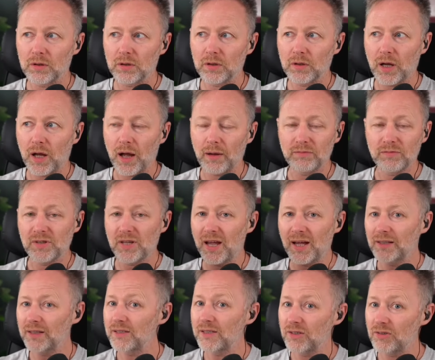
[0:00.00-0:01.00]
I'm
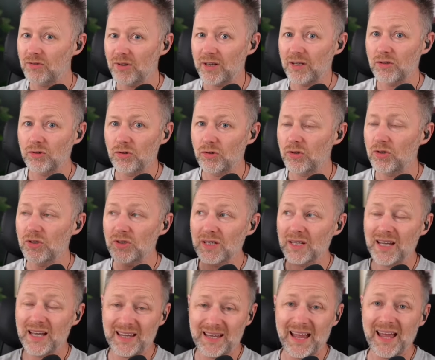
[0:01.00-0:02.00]
telling you right now, you
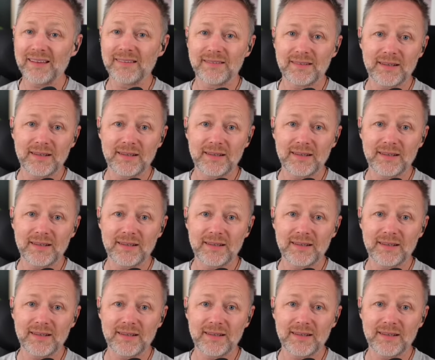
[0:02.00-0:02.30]
can get it in